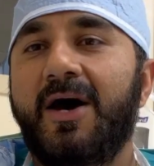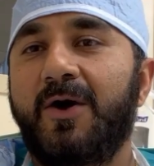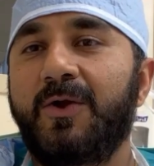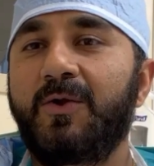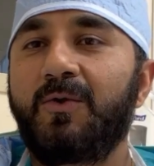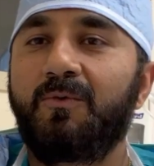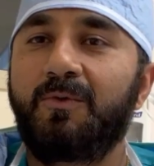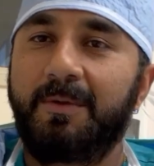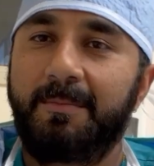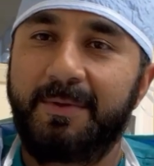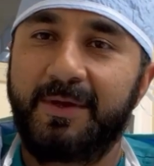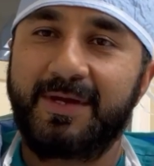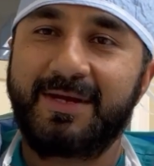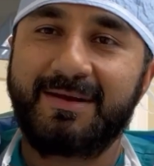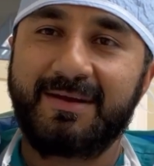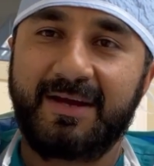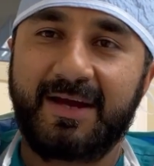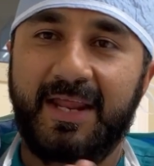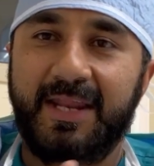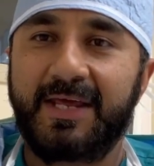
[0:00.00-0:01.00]
you will be
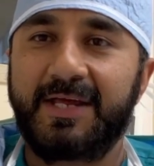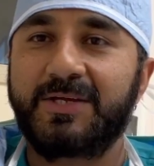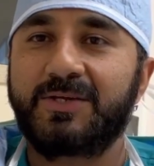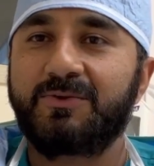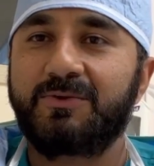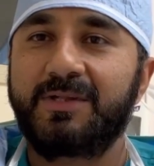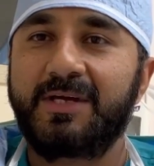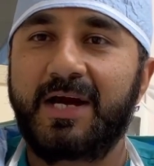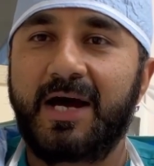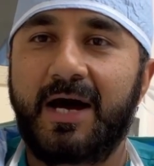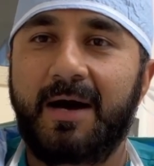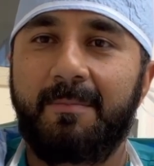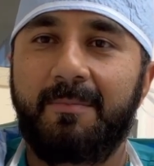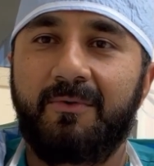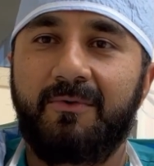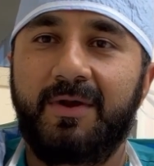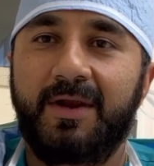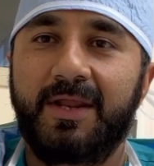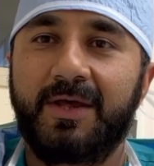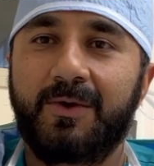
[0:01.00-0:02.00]
getting into the
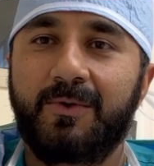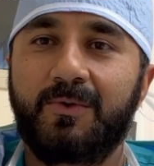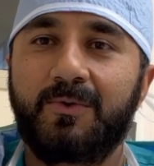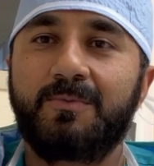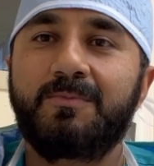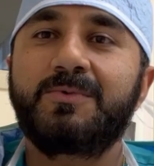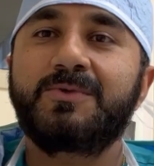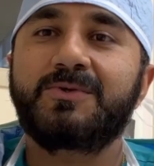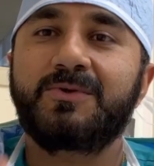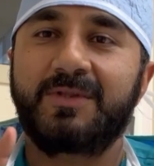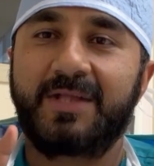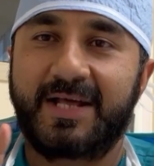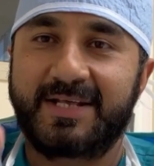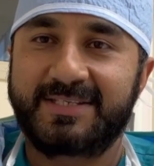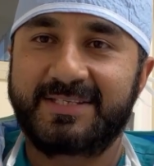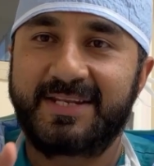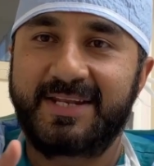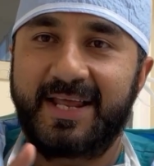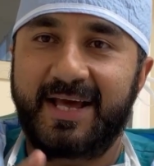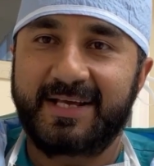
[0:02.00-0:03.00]
operating room. So that's
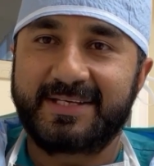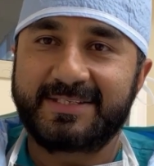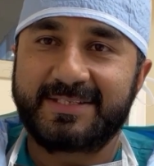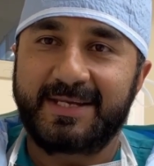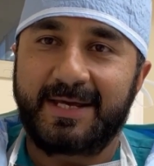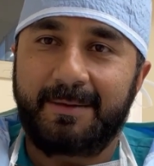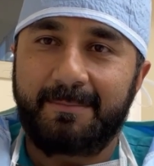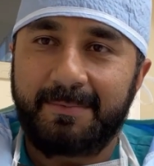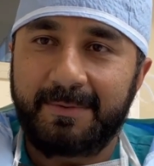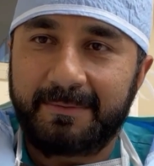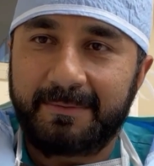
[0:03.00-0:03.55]
the next step.